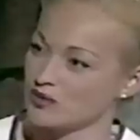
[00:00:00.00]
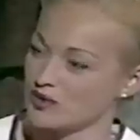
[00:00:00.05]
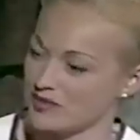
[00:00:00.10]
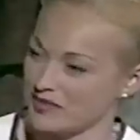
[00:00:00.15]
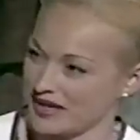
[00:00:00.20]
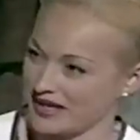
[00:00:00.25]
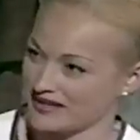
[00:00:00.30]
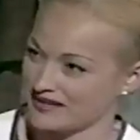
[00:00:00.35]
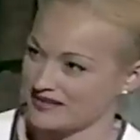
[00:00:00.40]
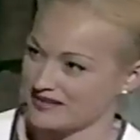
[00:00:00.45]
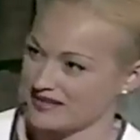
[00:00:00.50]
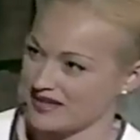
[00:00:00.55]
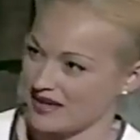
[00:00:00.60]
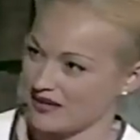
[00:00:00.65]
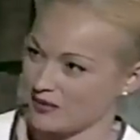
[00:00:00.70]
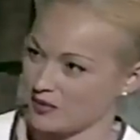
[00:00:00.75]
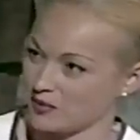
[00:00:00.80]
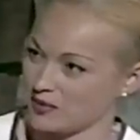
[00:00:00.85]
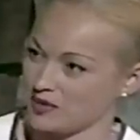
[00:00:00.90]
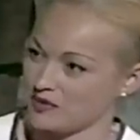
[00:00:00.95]
romance
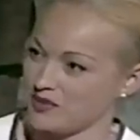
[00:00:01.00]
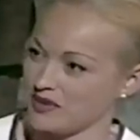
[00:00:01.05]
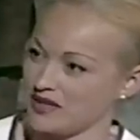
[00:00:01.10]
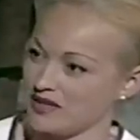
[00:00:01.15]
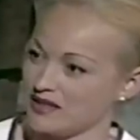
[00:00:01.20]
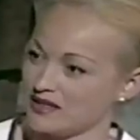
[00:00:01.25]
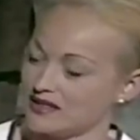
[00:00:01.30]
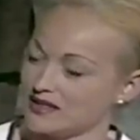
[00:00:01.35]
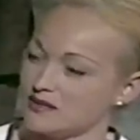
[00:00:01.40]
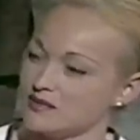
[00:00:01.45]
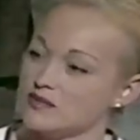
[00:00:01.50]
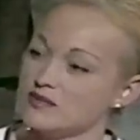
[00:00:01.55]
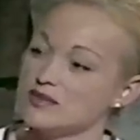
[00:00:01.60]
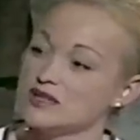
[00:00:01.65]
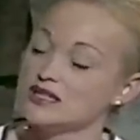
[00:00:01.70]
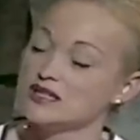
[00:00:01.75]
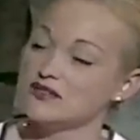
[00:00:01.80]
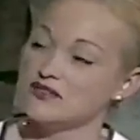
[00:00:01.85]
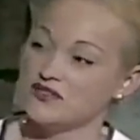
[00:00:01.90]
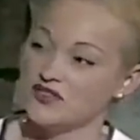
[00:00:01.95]
novel would be
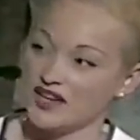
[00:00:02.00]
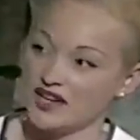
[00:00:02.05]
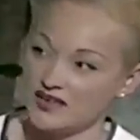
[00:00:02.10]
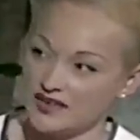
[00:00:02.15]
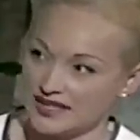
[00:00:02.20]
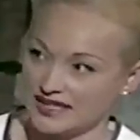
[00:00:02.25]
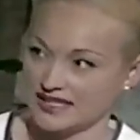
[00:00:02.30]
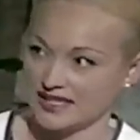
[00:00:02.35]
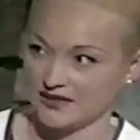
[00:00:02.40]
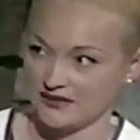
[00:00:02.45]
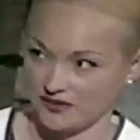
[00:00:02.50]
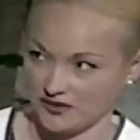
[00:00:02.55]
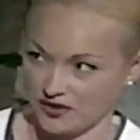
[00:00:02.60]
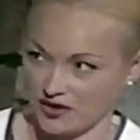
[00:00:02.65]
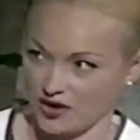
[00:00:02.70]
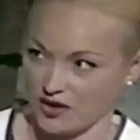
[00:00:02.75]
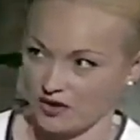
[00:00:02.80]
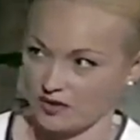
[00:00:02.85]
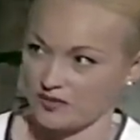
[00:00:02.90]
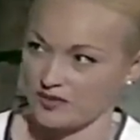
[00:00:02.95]
very
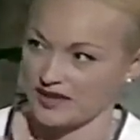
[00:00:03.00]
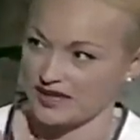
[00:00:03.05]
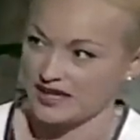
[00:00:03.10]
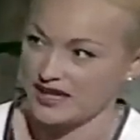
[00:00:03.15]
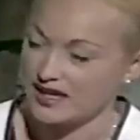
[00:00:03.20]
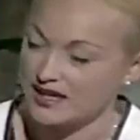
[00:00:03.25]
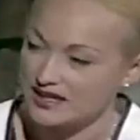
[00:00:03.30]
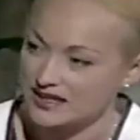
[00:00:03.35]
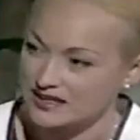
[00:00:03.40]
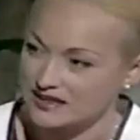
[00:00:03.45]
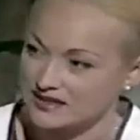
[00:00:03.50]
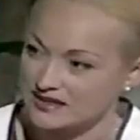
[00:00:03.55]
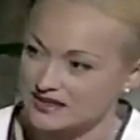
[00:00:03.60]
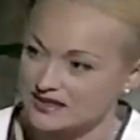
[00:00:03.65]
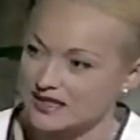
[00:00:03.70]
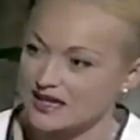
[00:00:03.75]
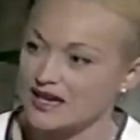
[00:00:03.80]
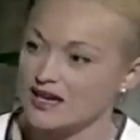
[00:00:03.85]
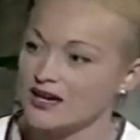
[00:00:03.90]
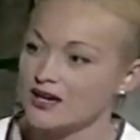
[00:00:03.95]
difficult
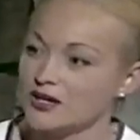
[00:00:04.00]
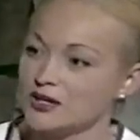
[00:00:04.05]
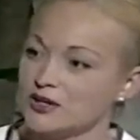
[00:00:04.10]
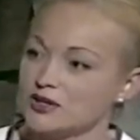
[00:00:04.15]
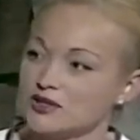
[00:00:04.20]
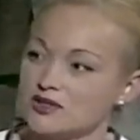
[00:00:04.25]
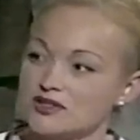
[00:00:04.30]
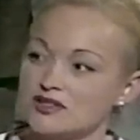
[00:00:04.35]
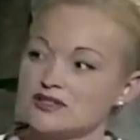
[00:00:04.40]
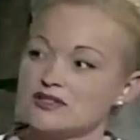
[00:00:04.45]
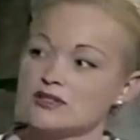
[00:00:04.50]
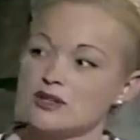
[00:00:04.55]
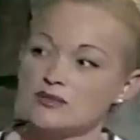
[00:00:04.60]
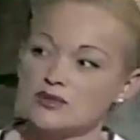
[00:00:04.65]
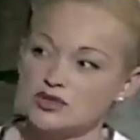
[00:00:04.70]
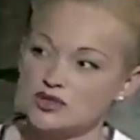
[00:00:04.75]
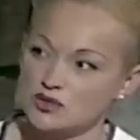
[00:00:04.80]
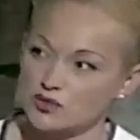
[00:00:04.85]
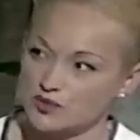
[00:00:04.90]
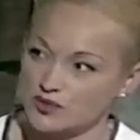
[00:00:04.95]
because there's so
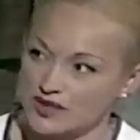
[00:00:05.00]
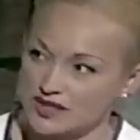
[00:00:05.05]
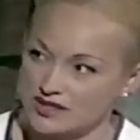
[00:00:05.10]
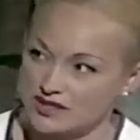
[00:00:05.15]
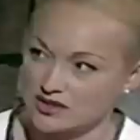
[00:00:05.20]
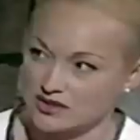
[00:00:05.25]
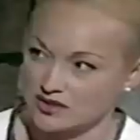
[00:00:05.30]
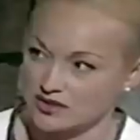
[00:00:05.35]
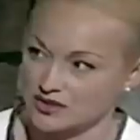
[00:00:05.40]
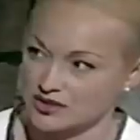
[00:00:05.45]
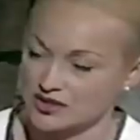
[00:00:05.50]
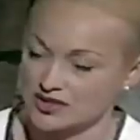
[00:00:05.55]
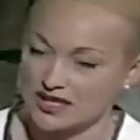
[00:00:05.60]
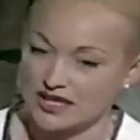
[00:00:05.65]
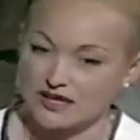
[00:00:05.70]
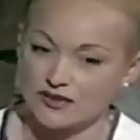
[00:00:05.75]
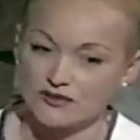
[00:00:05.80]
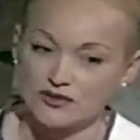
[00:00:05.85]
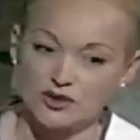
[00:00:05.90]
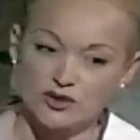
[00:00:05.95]
much research
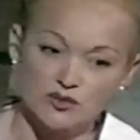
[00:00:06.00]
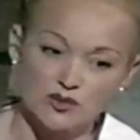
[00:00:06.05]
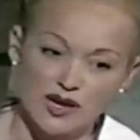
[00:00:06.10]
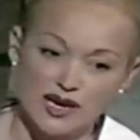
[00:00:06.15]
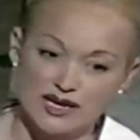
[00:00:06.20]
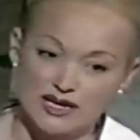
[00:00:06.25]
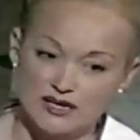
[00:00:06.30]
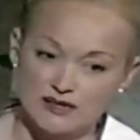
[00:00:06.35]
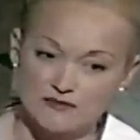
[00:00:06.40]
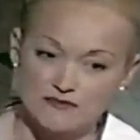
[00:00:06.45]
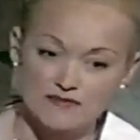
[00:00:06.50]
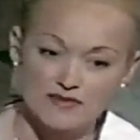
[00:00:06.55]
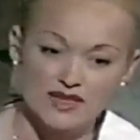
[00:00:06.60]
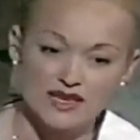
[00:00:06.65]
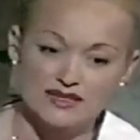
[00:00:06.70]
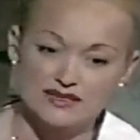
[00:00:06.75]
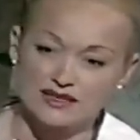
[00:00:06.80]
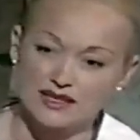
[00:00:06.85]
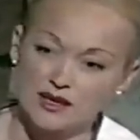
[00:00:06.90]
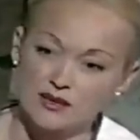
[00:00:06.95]
that if you're writing,
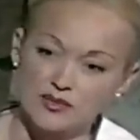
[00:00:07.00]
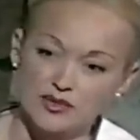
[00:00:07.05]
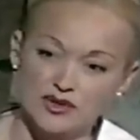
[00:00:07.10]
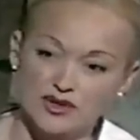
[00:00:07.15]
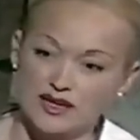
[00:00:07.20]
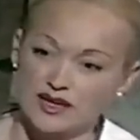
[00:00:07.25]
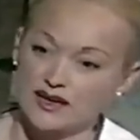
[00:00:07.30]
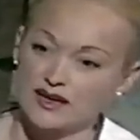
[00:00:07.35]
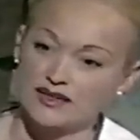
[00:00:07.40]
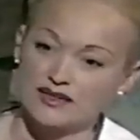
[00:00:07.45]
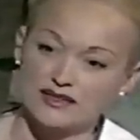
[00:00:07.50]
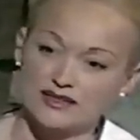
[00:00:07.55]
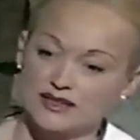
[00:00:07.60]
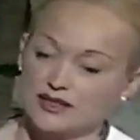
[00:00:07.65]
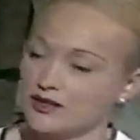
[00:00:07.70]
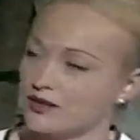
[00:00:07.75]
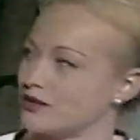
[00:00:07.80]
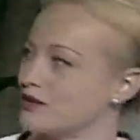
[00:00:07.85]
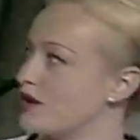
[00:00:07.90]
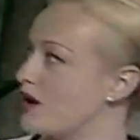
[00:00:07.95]
say, a book on,
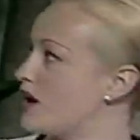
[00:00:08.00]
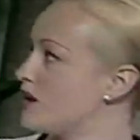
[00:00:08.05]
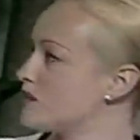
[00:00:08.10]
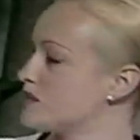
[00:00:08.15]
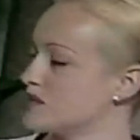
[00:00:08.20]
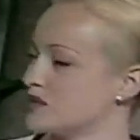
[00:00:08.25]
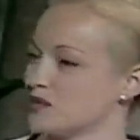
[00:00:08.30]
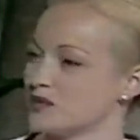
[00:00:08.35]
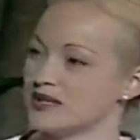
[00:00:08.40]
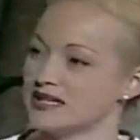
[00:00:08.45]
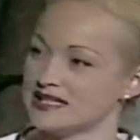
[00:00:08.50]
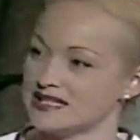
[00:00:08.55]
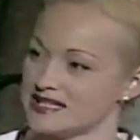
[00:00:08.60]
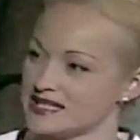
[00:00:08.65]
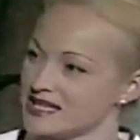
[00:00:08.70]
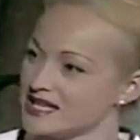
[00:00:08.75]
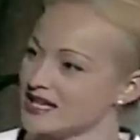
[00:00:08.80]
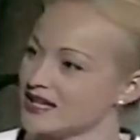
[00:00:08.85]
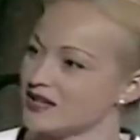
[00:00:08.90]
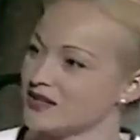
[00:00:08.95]
you know, Gone with the Wind,